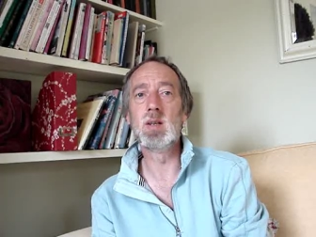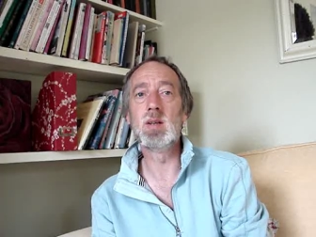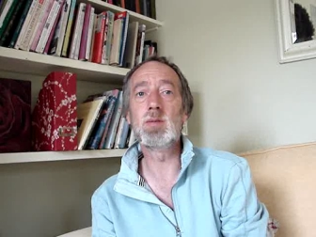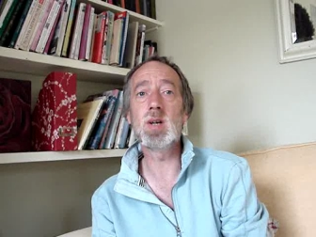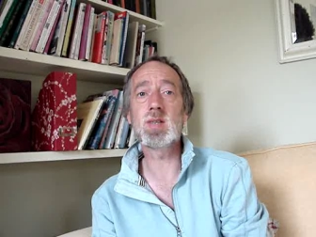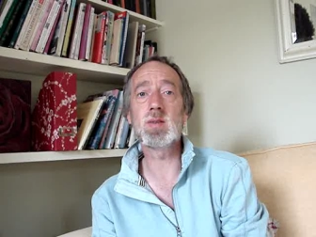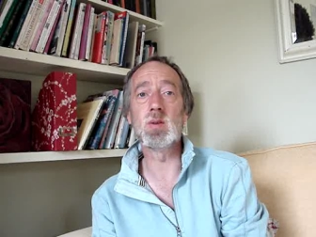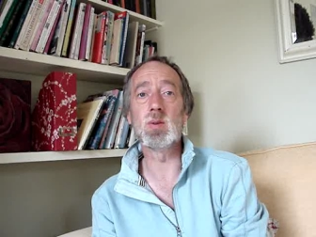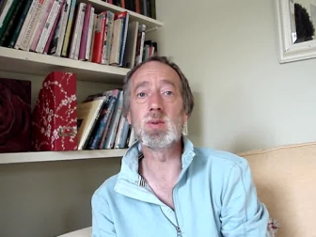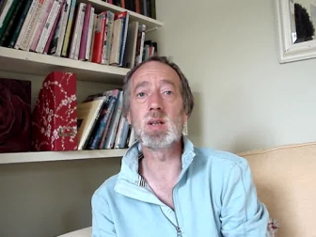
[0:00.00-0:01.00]
The first
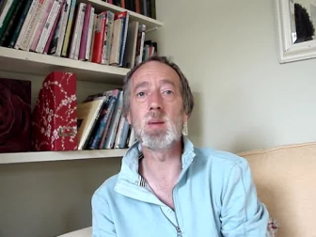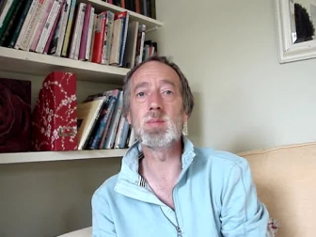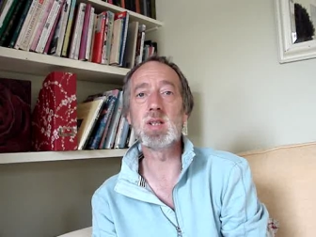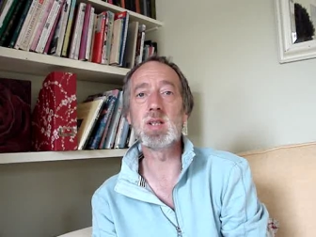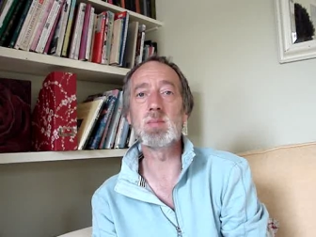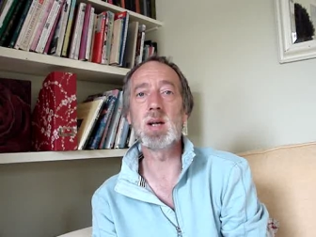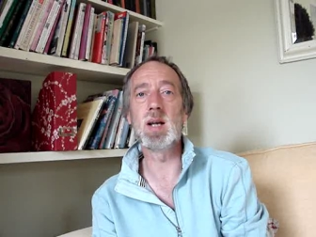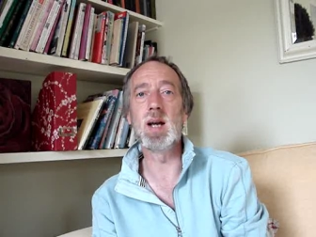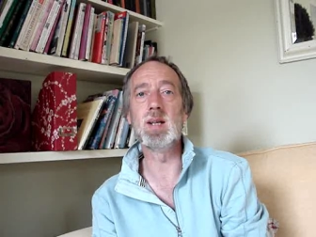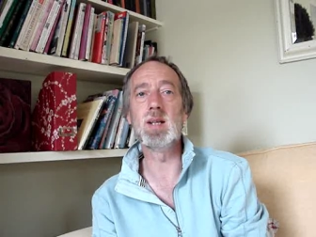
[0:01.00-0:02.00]
thought that comes into my
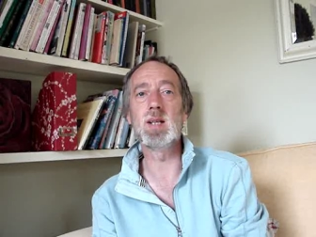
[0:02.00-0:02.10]
head